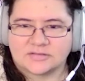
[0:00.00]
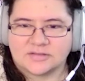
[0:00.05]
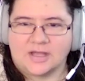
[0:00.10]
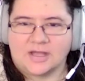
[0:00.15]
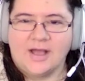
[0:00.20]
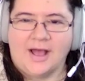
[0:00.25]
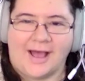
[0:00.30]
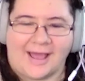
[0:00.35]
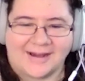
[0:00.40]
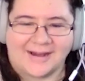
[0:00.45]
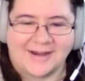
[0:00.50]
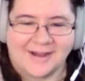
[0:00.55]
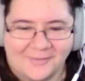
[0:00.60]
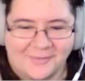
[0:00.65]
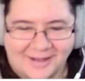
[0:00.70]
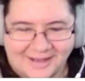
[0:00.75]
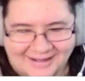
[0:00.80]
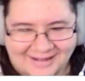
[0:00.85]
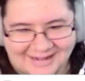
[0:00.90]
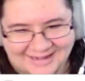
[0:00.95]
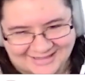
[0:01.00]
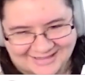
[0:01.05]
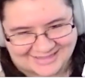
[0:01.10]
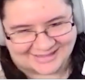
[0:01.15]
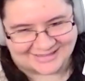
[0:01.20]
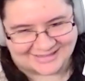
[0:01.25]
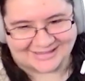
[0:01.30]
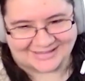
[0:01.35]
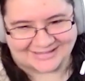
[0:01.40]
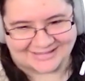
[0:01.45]
I don't want
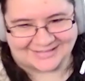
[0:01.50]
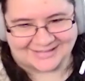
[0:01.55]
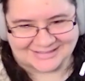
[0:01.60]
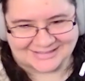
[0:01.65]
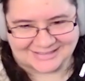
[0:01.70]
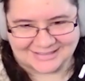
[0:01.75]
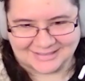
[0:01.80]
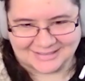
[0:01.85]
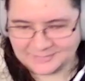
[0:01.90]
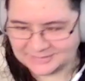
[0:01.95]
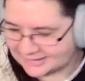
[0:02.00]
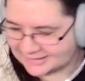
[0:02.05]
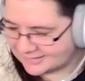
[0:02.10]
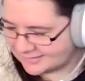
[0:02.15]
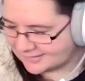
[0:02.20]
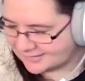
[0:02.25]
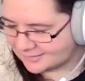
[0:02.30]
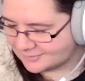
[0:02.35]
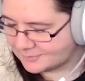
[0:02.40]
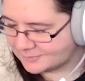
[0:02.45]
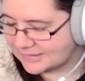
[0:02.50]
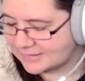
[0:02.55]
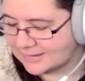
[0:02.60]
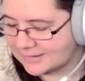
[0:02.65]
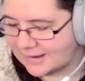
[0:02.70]
anything that can listen to me. I mean,